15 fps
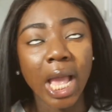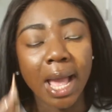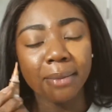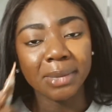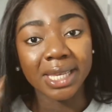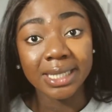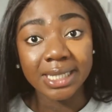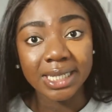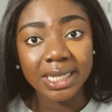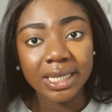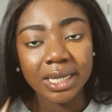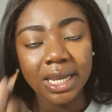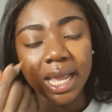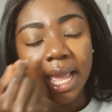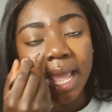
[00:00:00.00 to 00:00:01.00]

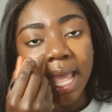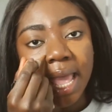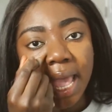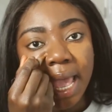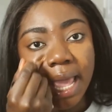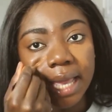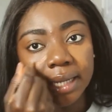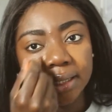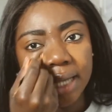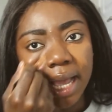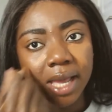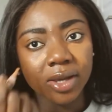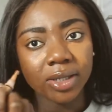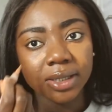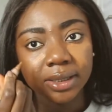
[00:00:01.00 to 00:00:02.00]
Indeed, and
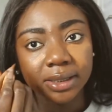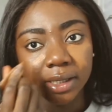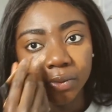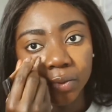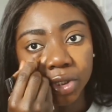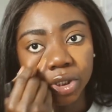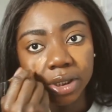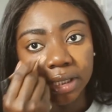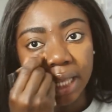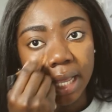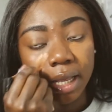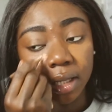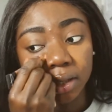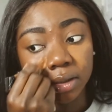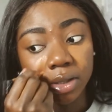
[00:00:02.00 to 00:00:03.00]
I honestly would just
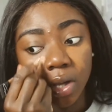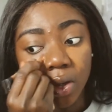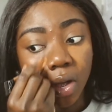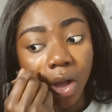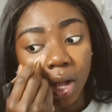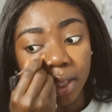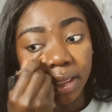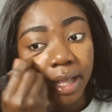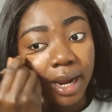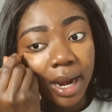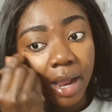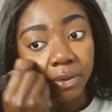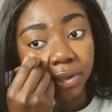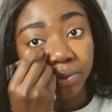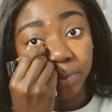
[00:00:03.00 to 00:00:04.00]
like look on
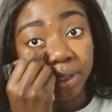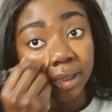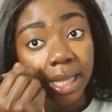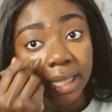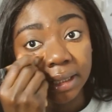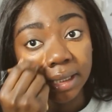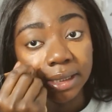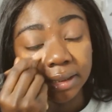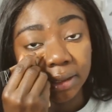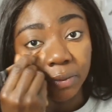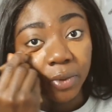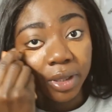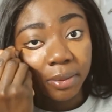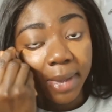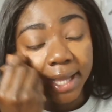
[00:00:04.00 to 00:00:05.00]
there. I was relentless
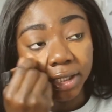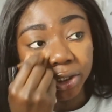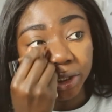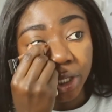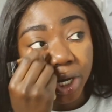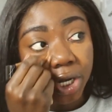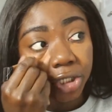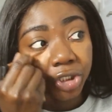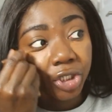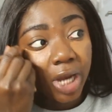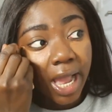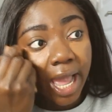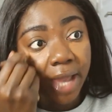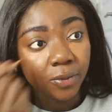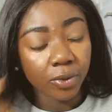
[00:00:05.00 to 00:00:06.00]
with my search.
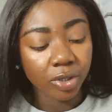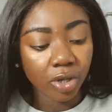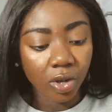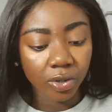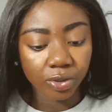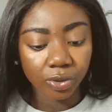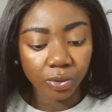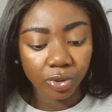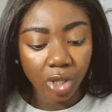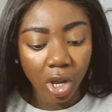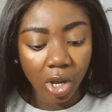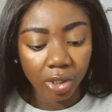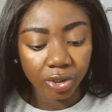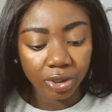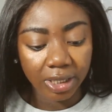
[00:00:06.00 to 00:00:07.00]
I would also
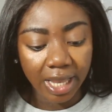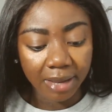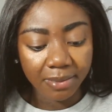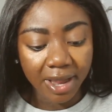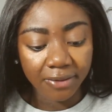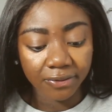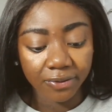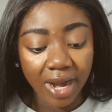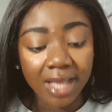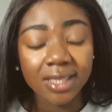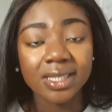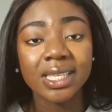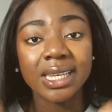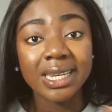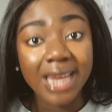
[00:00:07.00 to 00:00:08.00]
talk to like my
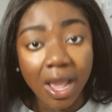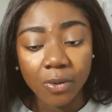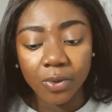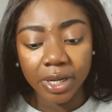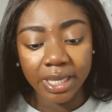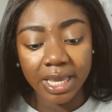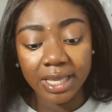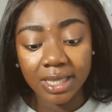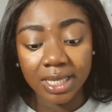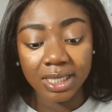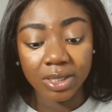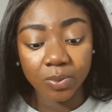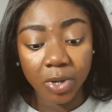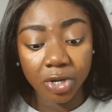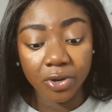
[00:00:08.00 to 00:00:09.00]
friends. Networking, this
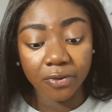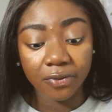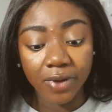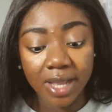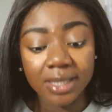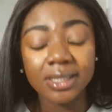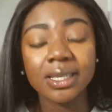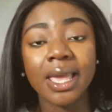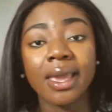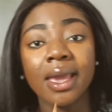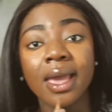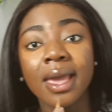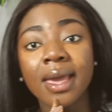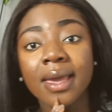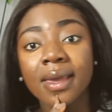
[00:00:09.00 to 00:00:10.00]
is where your friends
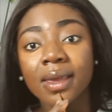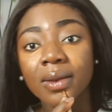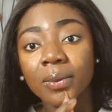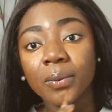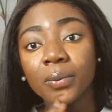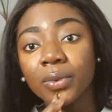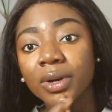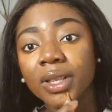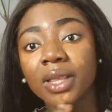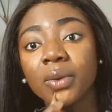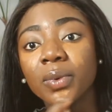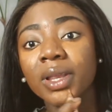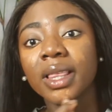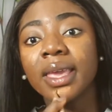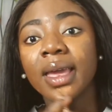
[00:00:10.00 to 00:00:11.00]
like can
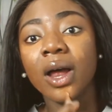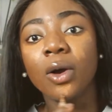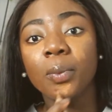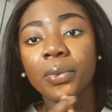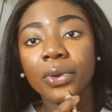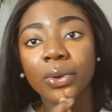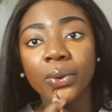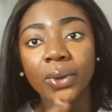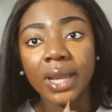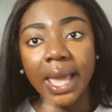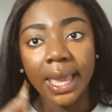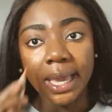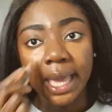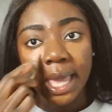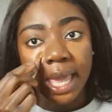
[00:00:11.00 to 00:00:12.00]
really help you.
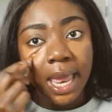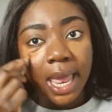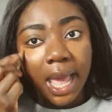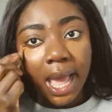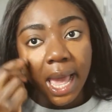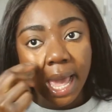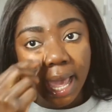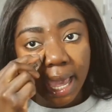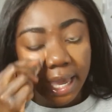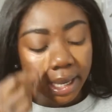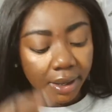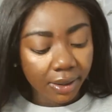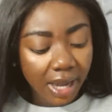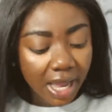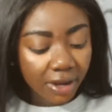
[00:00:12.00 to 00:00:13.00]
Like,
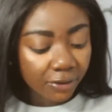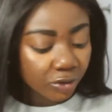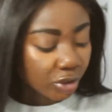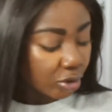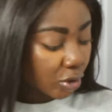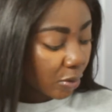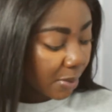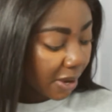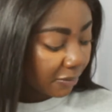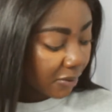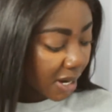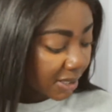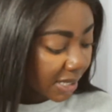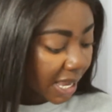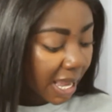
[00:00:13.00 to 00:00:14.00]
I kind of just told my
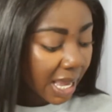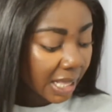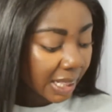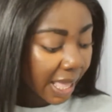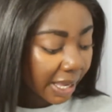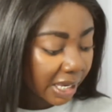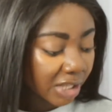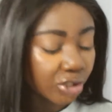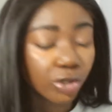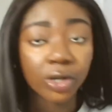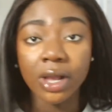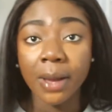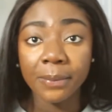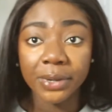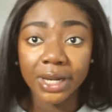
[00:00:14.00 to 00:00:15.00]
friends, hey, like, is
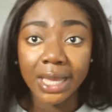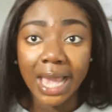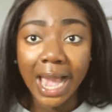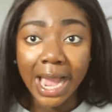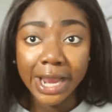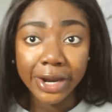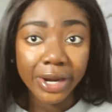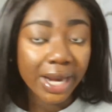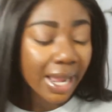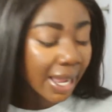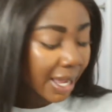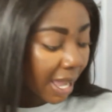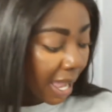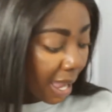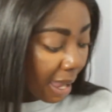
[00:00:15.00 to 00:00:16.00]
your company
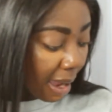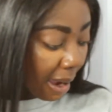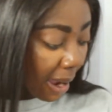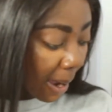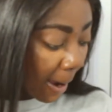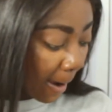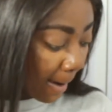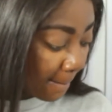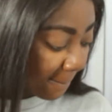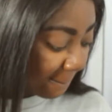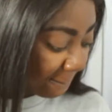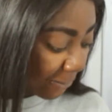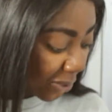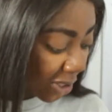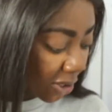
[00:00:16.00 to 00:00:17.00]
hiring?
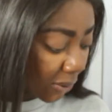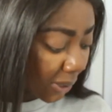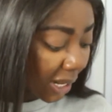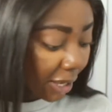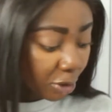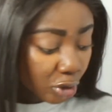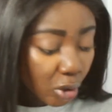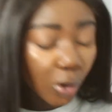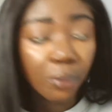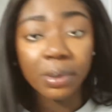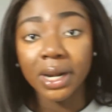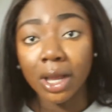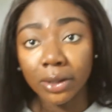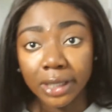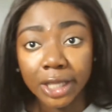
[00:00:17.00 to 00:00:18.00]
And they were like, no,
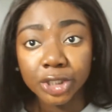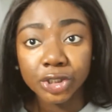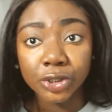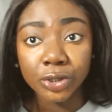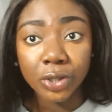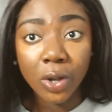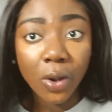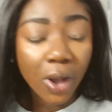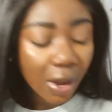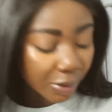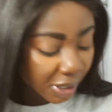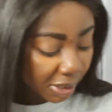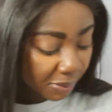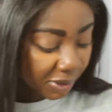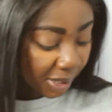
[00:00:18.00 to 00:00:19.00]
but I'll let you know,
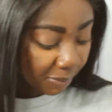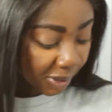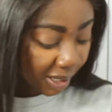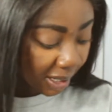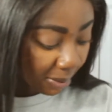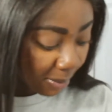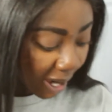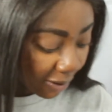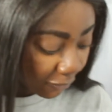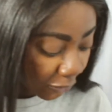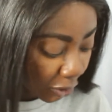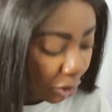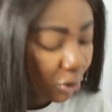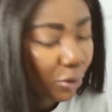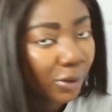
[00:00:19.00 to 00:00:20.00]
I'll keep something in mind
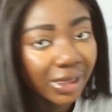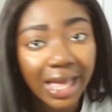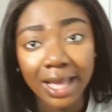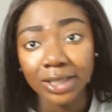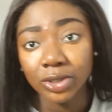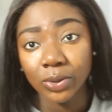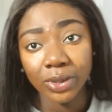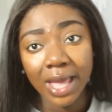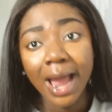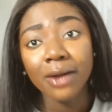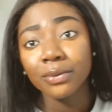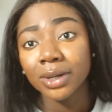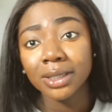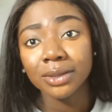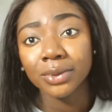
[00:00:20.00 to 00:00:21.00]
for you. So
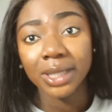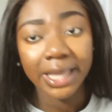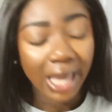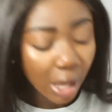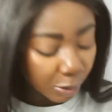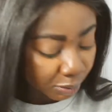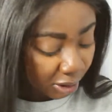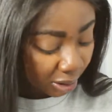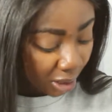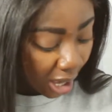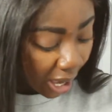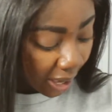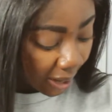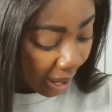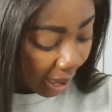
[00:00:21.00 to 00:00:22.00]
that really helped a
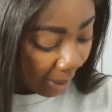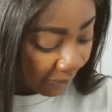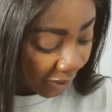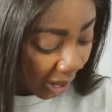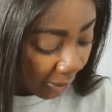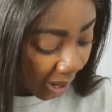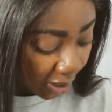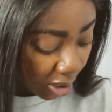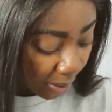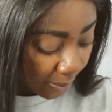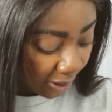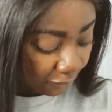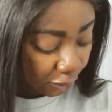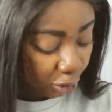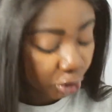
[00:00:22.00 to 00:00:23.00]
lot. How I got
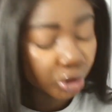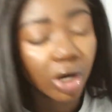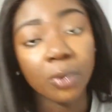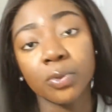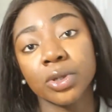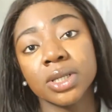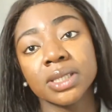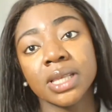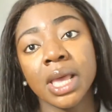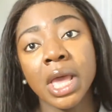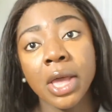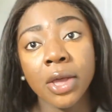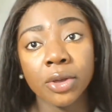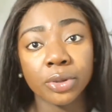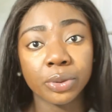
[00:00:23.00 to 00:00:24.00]
my first job was
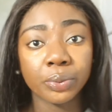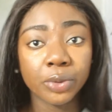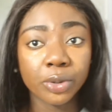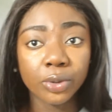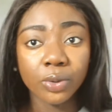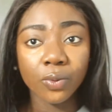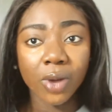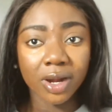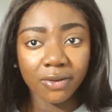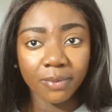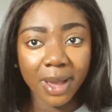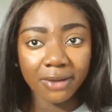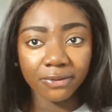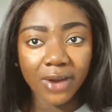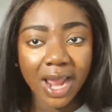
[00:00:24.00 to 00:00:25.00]
through one of
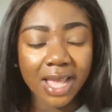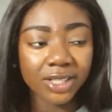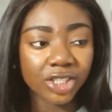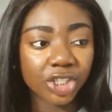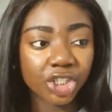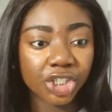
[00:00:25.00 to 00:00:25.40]
my friends.